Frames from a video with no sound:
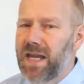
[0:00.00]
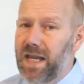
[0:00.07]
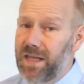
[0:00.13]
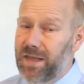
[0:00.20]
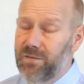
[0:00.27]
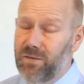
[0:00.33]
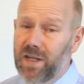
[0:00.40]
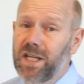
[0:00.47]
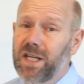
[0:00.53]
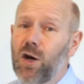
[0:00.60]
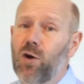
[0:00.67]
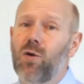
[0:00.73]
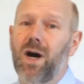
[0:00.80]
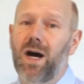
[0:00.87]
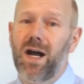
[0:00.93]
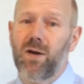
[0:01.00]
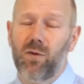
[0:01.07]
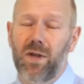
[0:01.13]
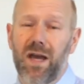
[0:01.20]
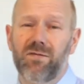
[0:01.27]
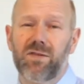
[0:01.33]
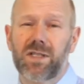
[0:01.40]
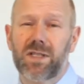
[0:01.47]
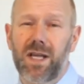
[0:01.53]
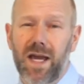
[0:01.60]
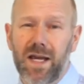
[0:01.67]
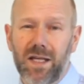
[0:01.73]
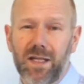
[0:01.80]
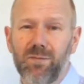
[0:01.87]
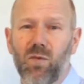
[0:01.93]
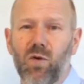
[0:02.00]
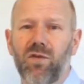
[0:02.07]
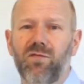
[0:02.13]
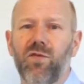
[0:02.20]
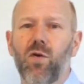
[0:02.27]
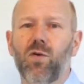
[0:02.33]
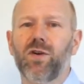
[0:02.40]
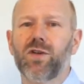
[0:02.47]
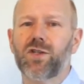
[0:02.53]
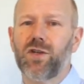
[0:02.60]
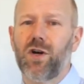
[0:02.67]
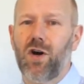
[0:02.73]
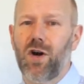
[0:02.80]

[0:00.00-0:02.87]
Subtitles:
In the video, I will have slightly more focus